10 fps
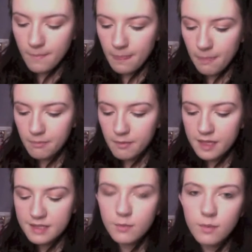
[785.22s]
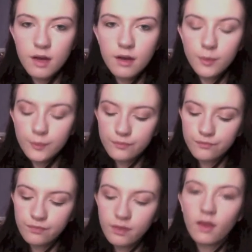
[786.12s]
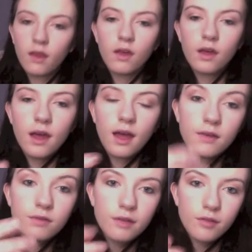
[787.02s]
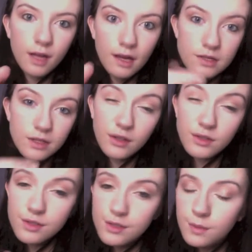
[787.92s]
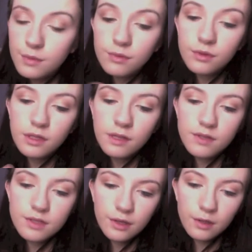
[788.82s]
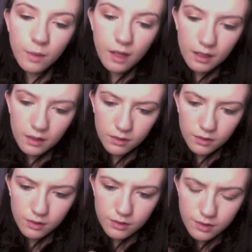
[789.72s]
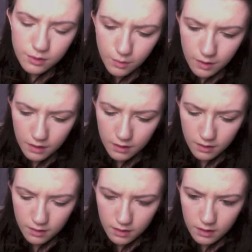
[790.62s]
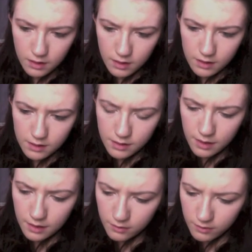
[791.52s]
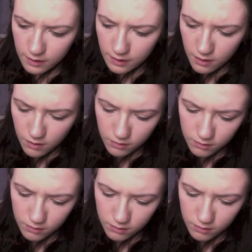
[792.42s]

makes it better. I've never actually used this before. I've just heard about it on YouTube, so I don't really know.